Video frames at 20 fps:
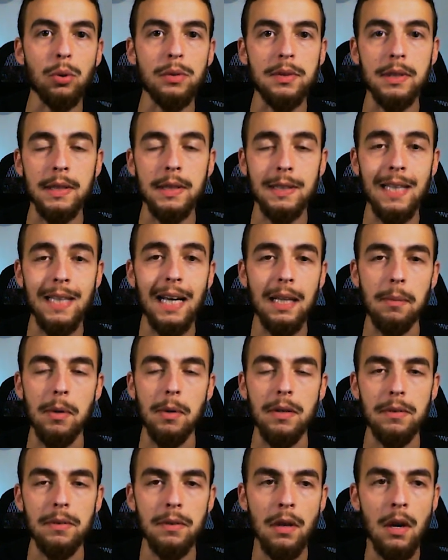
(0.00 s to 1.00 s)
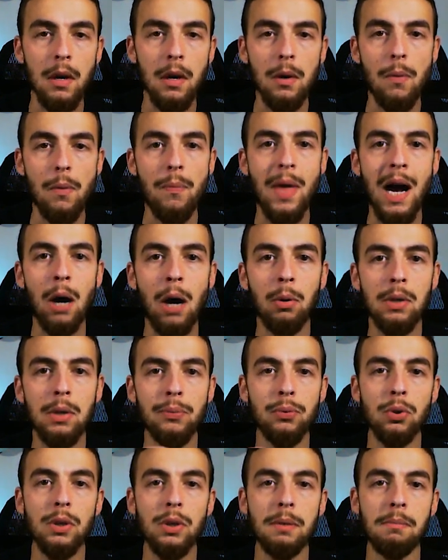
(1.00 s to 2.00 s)
in the database. Now,
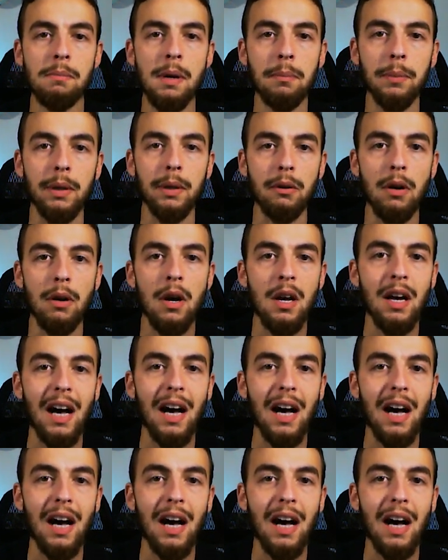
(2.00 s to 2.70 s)
if you remember,